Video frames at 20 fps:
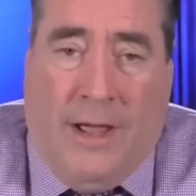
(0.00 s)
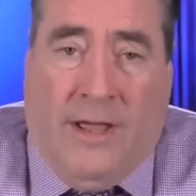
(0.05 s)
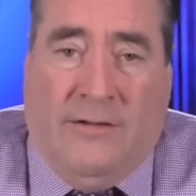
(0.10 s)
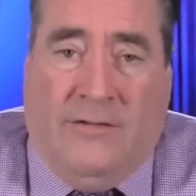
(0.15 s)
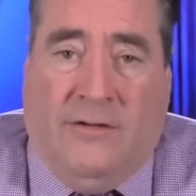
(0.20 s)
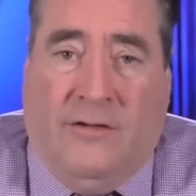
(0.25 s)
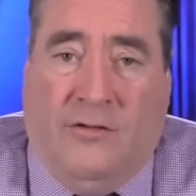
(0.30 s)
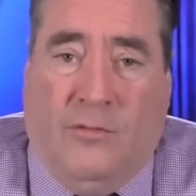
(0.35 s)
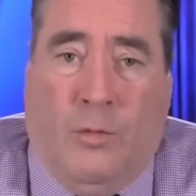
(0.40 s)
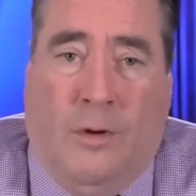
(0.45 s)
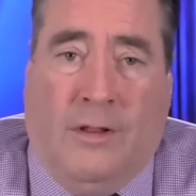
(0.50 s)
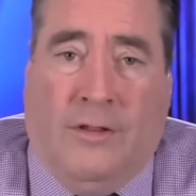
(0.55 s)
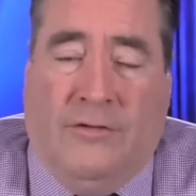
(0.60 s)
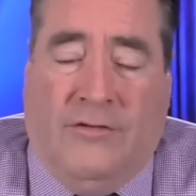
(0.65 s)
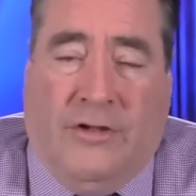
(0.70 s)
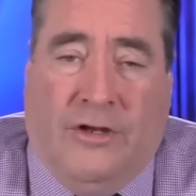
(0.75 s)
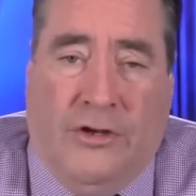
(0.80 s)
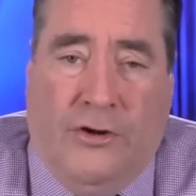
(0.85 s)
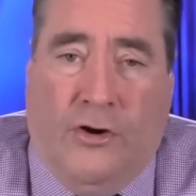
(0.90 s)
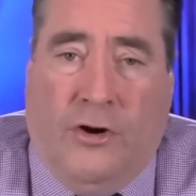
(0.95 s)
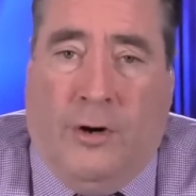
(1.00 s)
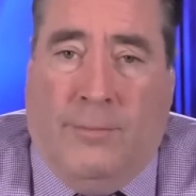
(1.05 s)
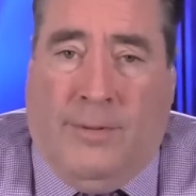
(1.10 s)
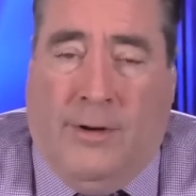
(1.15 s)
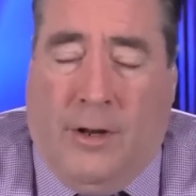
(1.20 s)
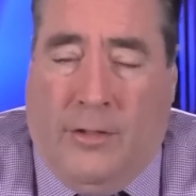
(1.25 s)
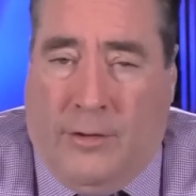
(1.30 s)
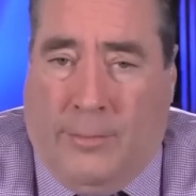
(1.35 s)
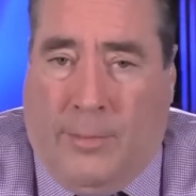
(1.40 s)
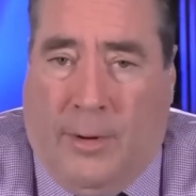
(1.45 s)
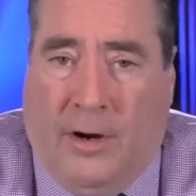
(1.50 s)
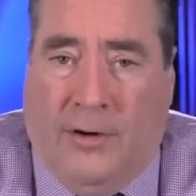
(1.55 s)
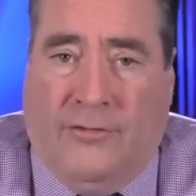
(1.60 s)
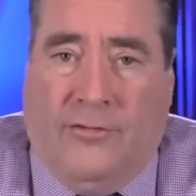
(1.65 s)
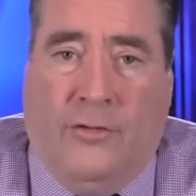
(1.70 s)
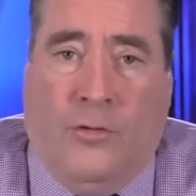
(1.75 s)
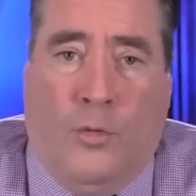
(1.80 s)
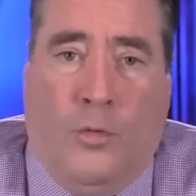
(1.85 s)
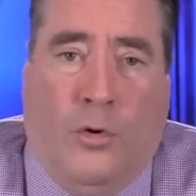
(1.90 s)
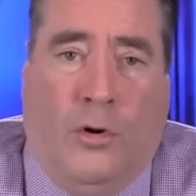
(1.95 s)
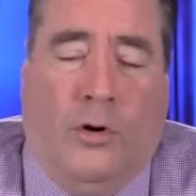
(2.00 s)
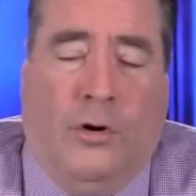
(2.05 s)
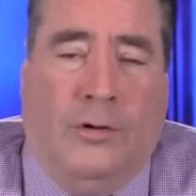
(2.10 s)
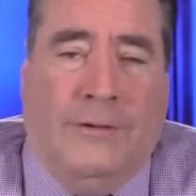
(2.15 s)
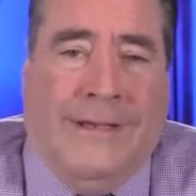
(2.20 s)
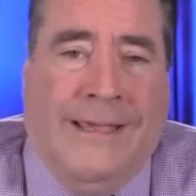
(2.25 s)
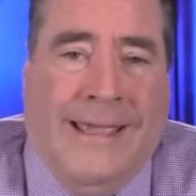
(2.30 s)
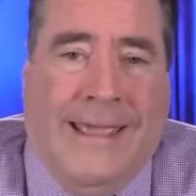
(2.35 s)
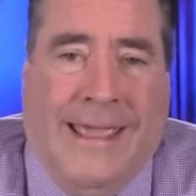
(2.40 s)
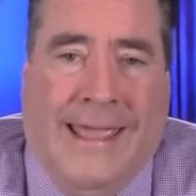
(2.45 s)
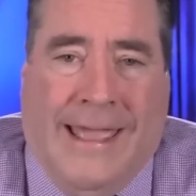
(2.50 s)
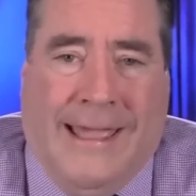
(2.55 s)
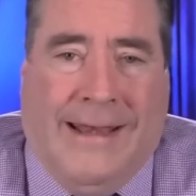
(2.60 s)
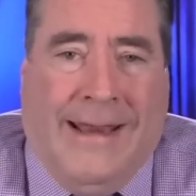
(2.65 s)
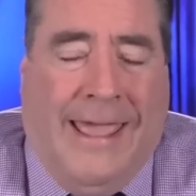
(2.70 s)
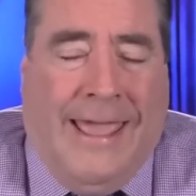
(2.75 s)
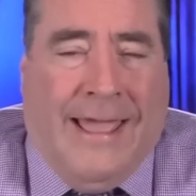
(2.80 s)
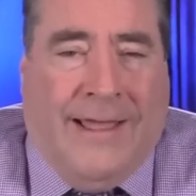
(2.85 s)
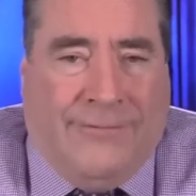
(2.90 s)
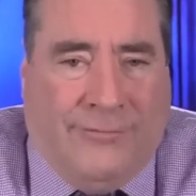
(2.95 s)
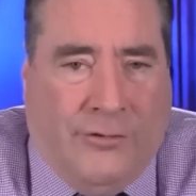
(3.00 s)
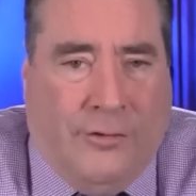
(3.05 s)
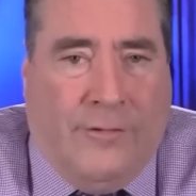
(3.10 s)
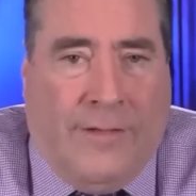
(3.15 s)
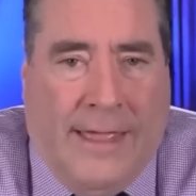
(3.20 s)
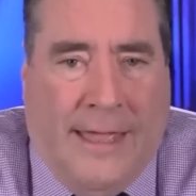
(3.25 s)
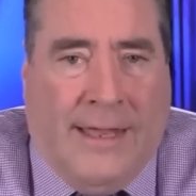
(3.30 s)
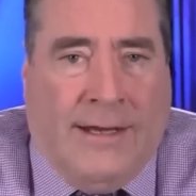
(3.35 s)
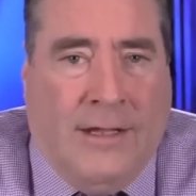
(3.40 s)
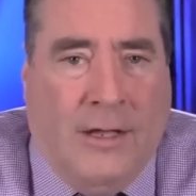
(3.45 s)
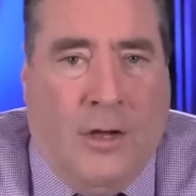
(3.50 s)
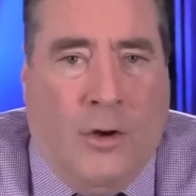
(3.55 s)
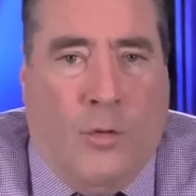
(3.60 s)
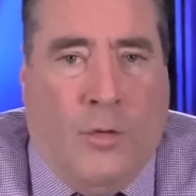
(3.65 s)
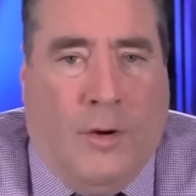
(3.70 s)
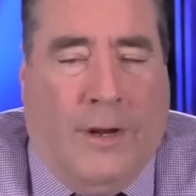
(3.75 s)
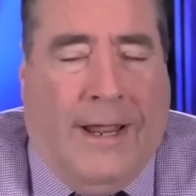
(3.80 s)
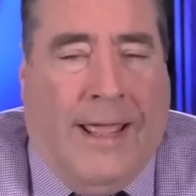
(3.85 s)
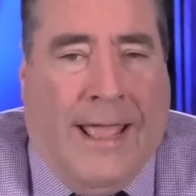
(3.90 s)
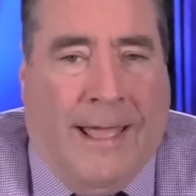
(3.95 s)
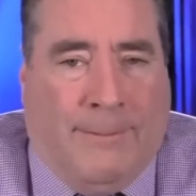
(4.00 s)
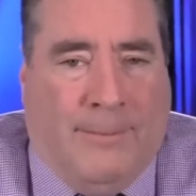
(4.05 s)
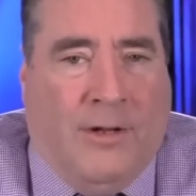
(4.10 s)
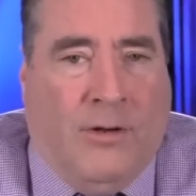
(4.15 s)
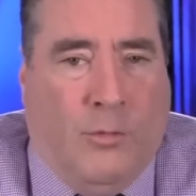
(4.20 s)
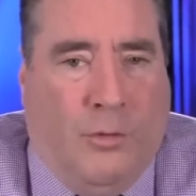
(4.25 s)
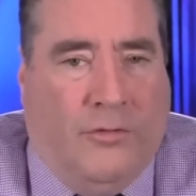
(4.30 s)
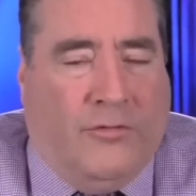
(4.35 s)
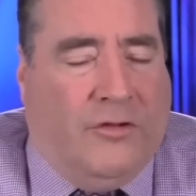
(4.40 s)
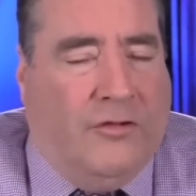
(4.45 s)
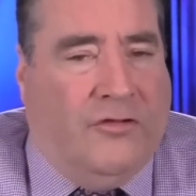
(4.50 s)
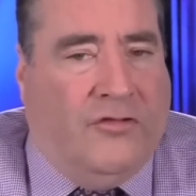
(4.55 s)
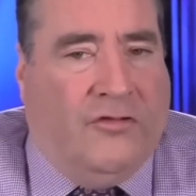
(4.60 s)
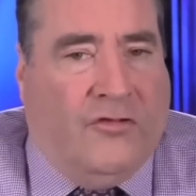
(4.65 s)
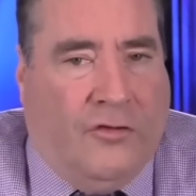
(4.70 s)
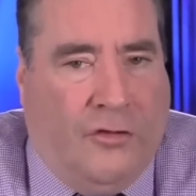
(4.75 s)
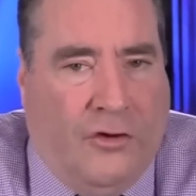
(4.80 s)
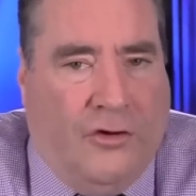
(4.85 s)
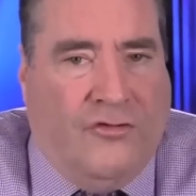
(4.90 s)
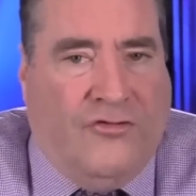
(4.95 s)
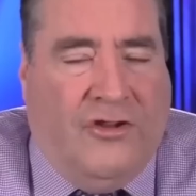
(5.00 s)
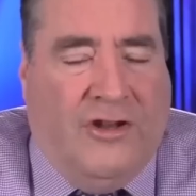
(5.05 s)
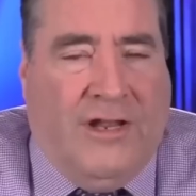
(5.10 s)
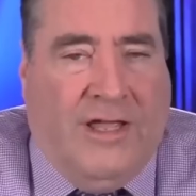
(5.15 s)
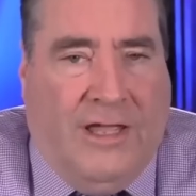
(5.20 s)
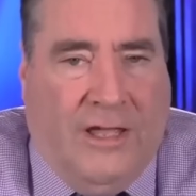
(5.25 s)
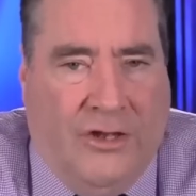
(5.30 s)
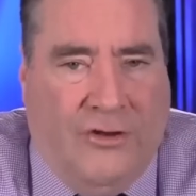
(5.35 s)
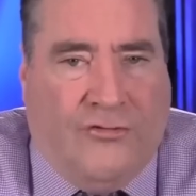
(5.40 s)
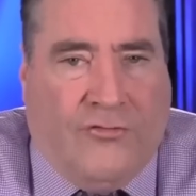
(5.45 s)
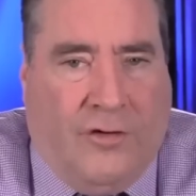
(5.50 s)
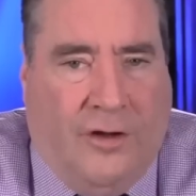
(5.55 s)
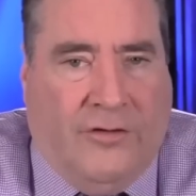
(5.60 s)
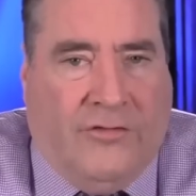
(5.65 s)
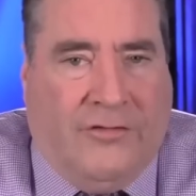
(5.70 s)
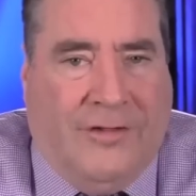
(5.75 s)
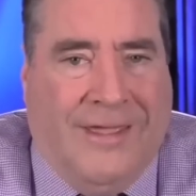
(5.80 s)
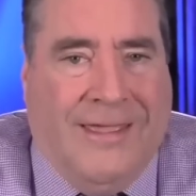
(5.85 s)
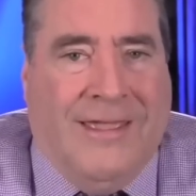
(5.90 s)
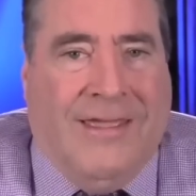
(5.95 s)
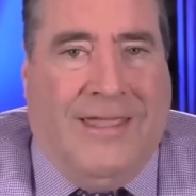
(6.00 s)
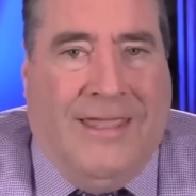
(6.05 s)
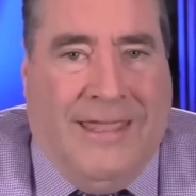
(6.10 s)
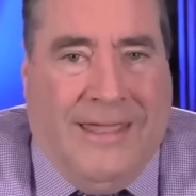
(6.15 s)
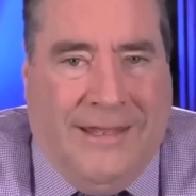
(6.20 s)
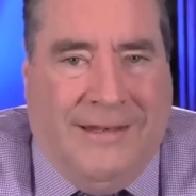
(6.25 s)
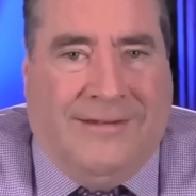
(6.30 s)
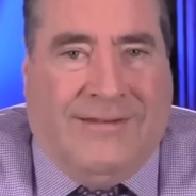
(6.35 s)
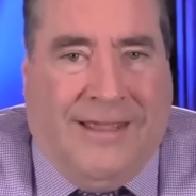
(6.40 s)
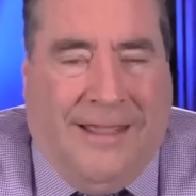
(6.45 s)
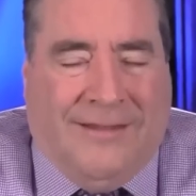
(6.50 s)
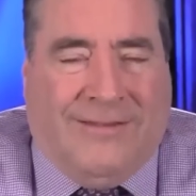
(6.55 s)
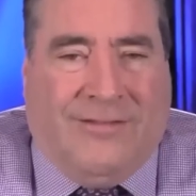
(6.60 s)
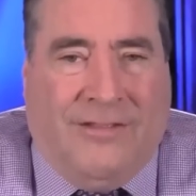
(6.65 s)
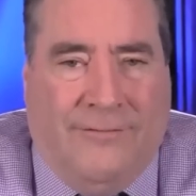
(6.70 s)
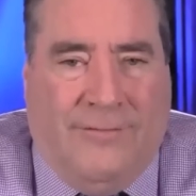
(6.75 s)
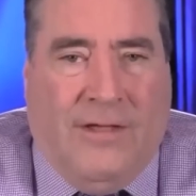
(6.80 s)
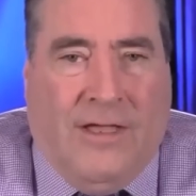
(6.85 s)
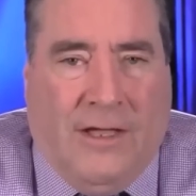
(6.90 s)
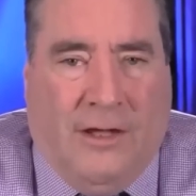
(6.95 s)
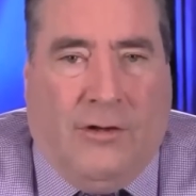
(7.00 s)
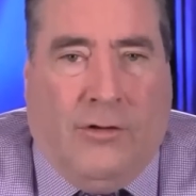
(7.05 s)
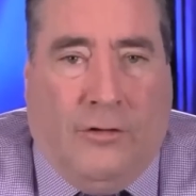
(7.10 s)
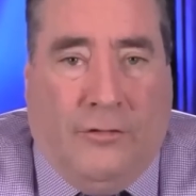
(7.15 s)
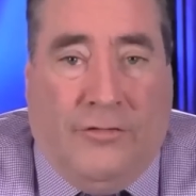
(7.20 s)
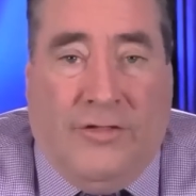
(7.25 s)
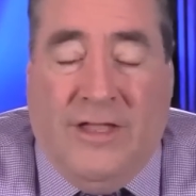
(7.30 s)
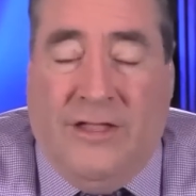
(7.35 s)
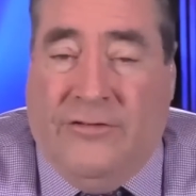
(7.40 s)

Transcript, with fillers: S as well as in Europe and other parts of the world. And after that, what happened was a surge in interest in Tesla vehicles.